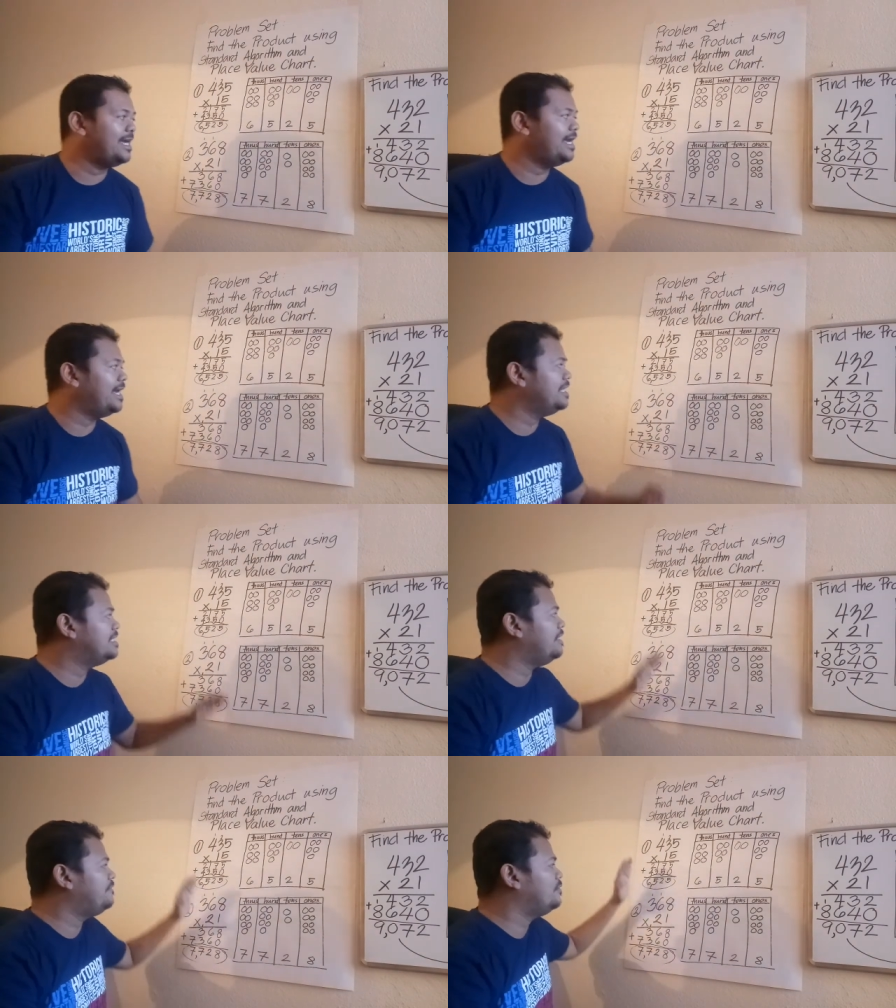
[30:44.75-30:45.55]

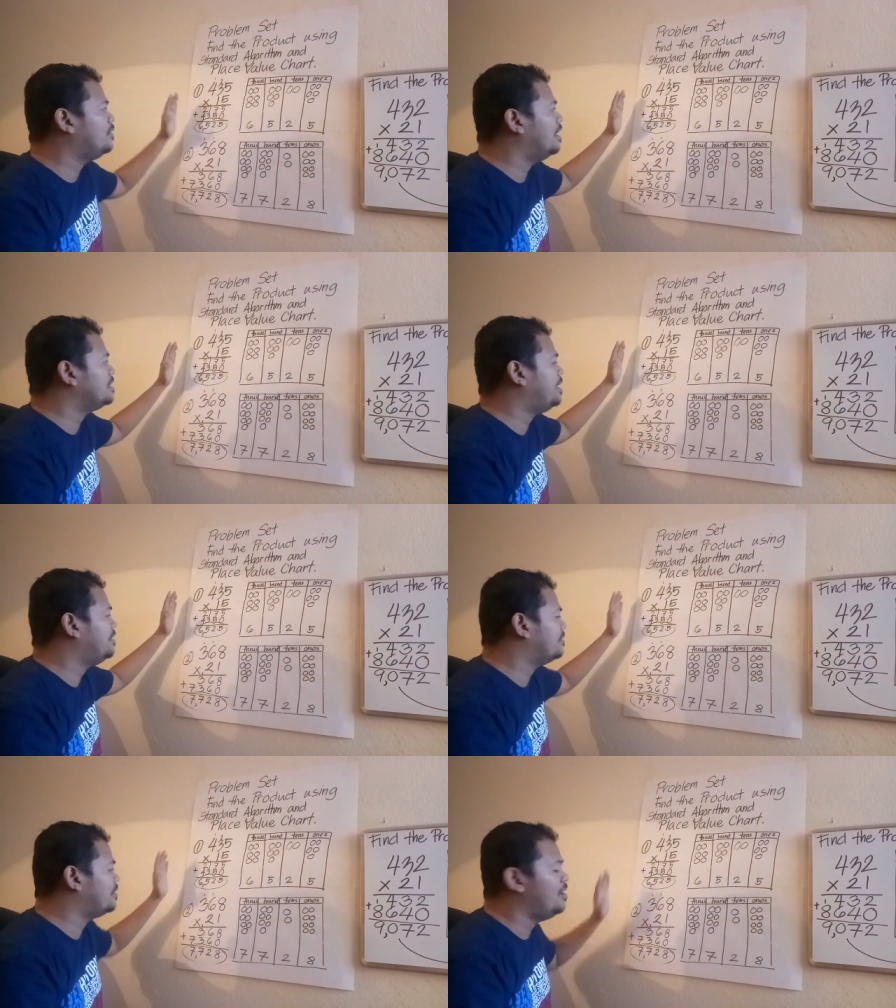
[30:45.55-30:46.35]
And if you got
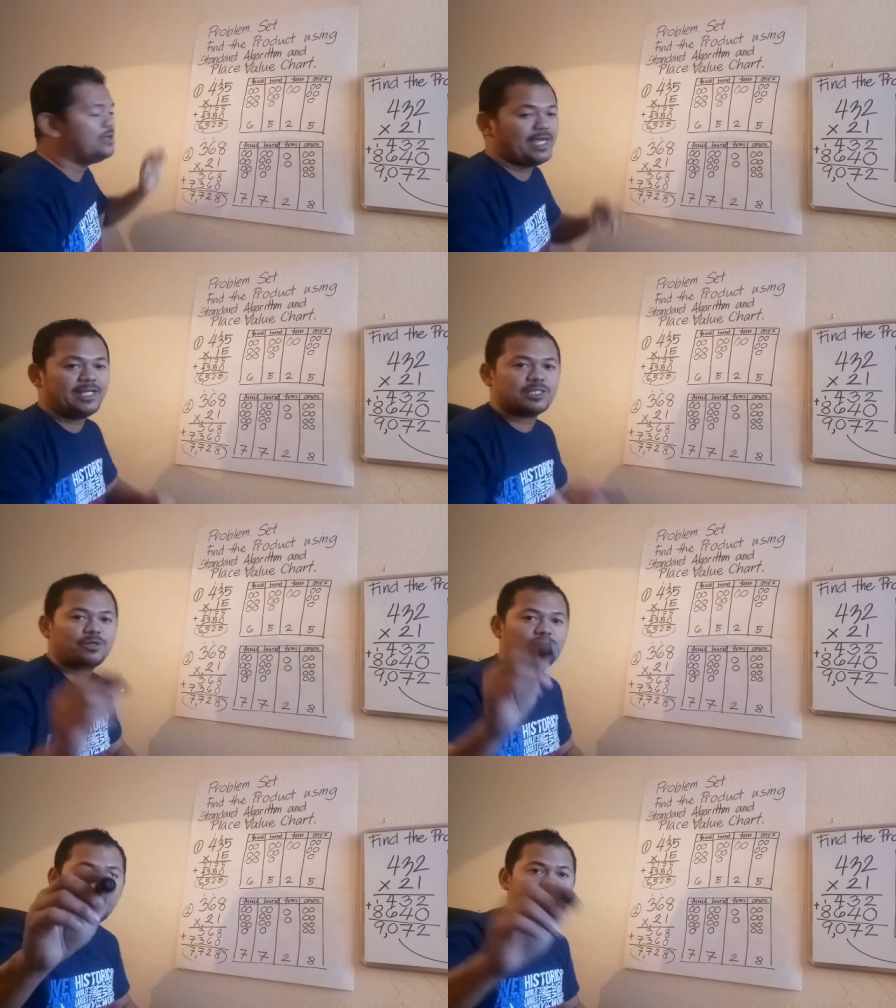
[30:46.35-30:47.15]
here a wrong
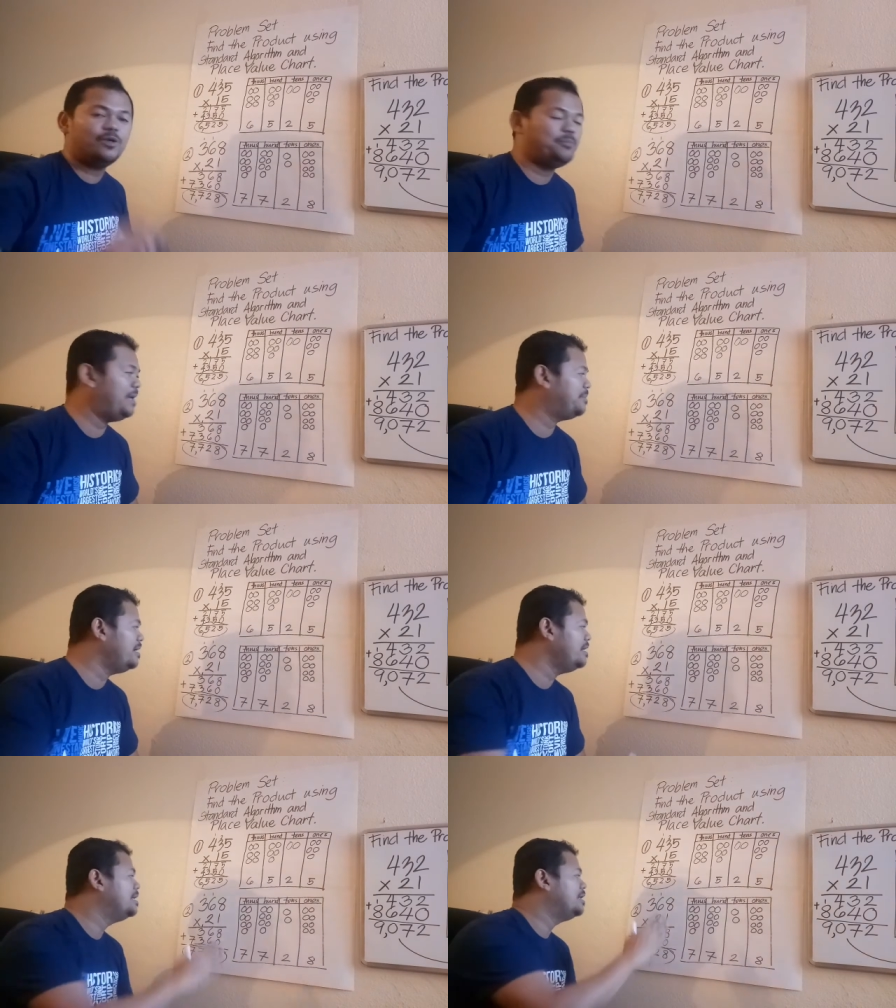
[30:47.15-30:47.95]
answer there in your
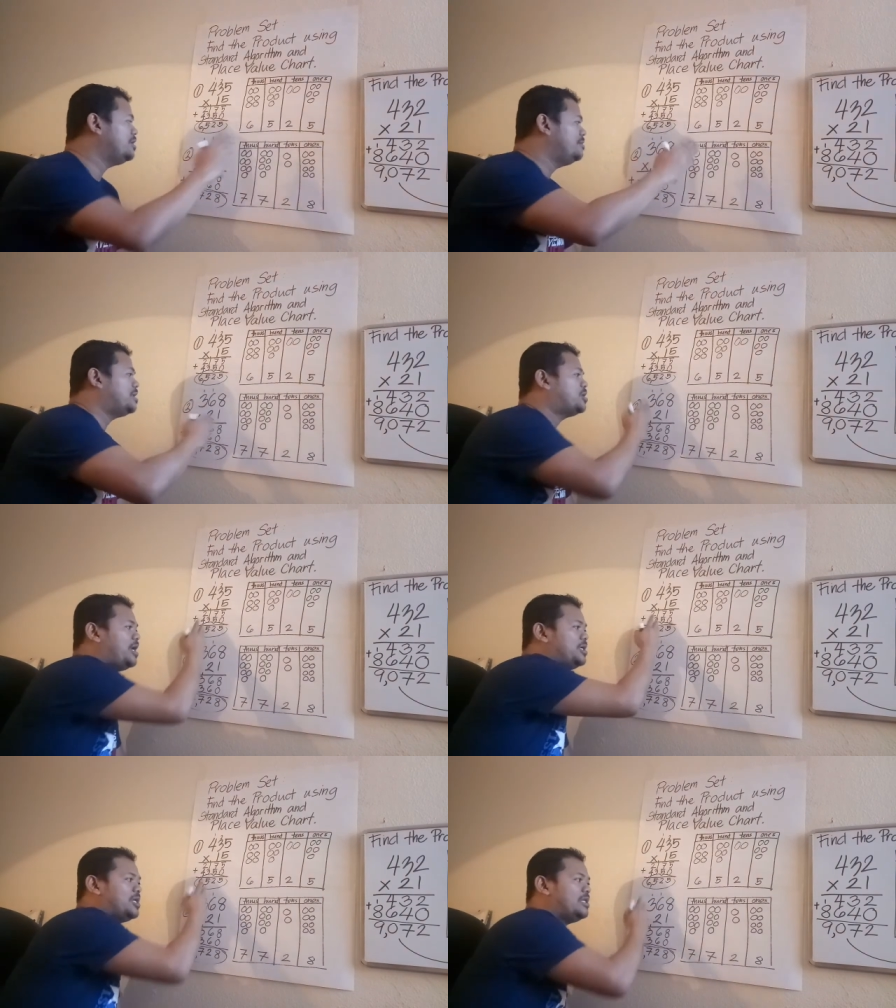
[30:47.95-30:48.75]
paper, you may
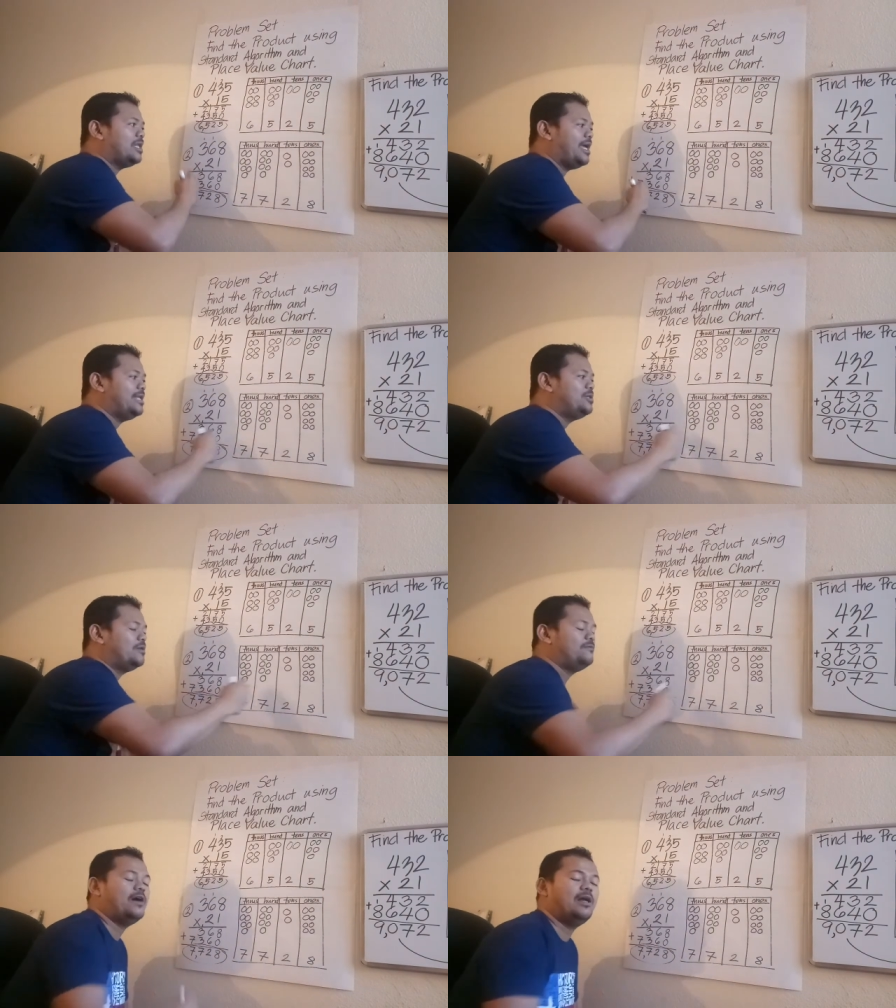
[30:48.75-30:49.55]
change it and
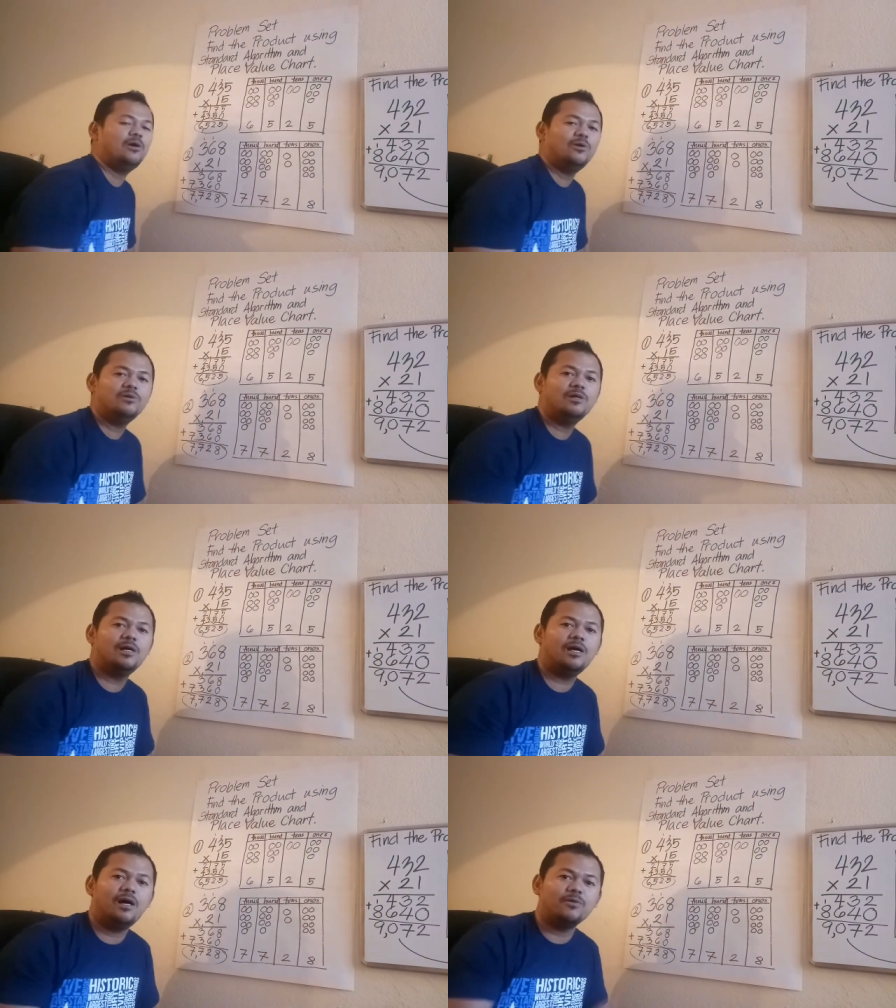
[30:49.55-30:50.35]
you can
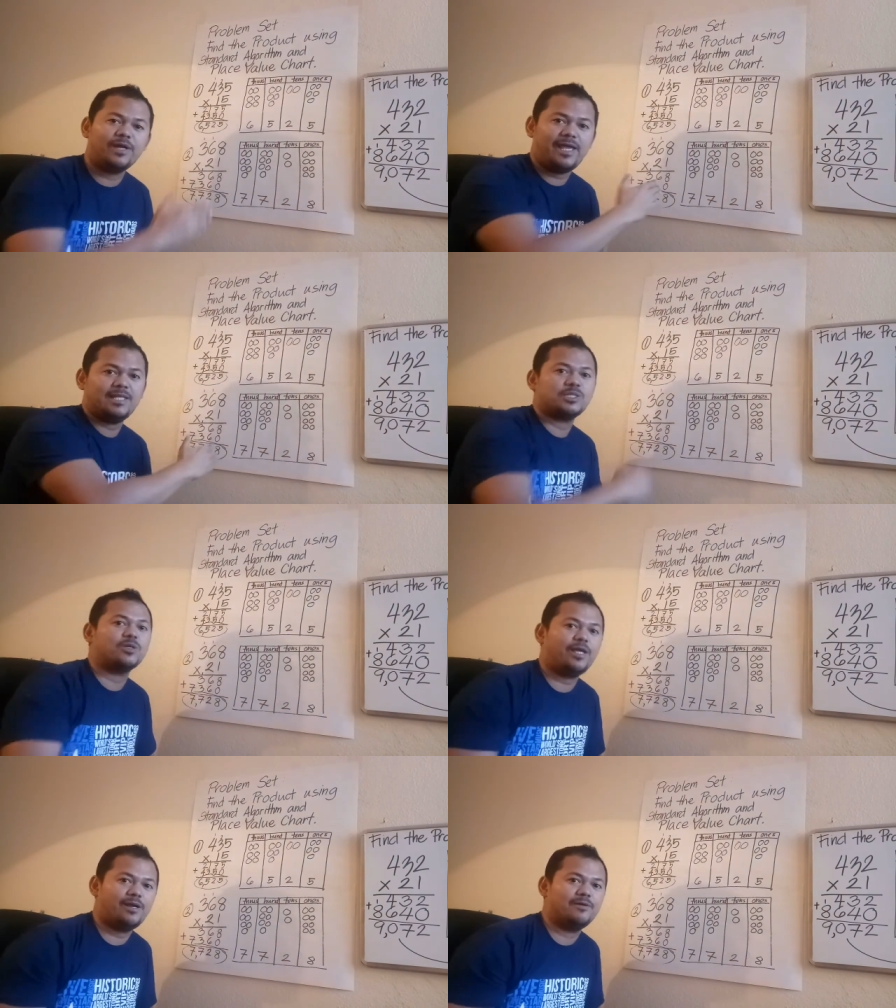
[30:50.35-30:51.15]
follow our
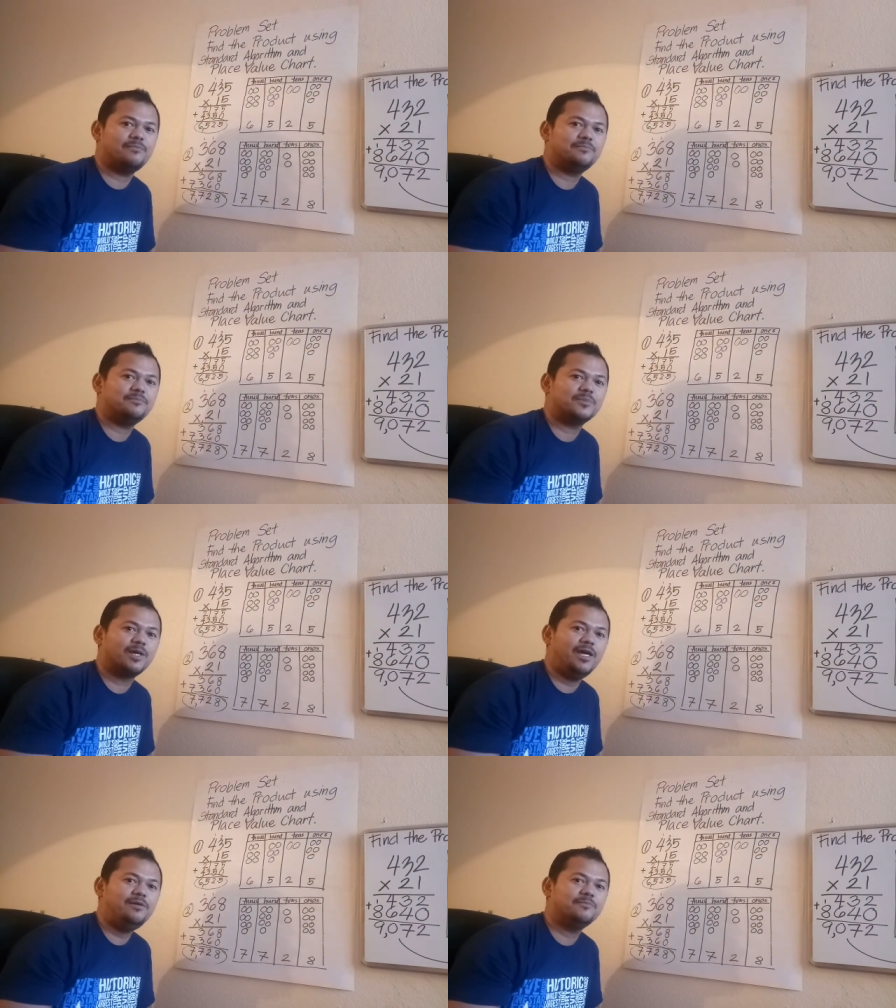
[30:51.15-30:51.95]
answer here.
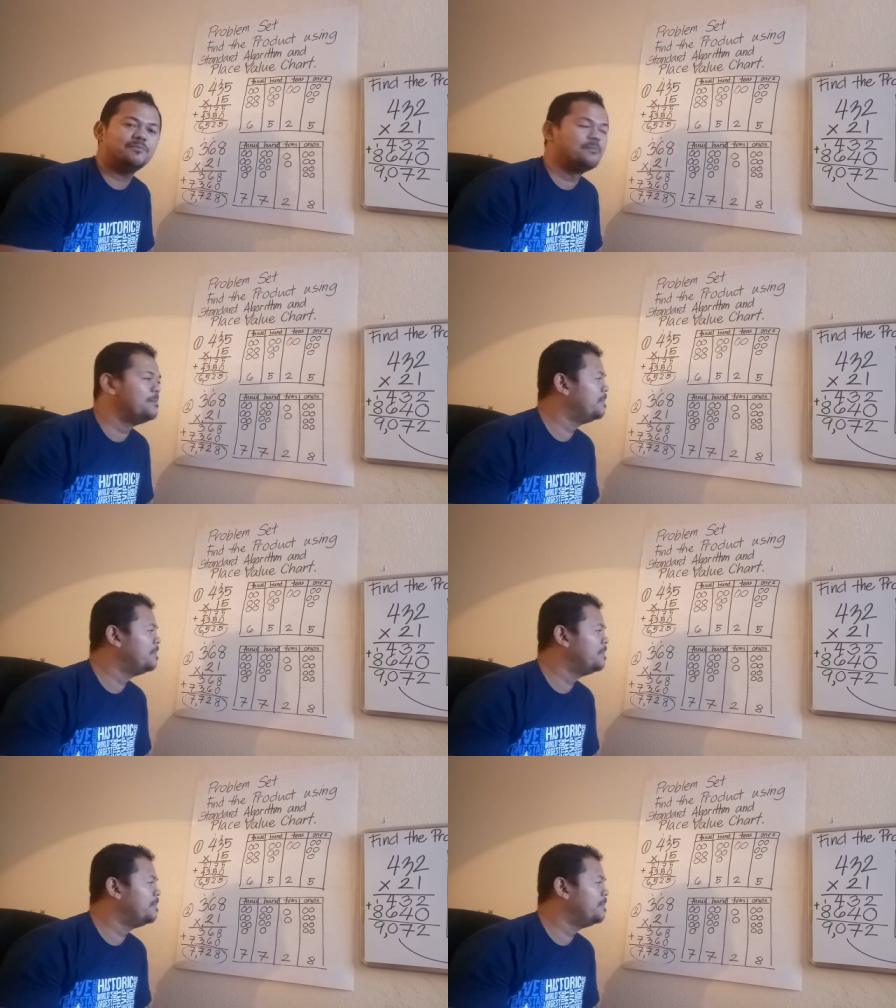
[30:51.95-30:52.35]
Okay?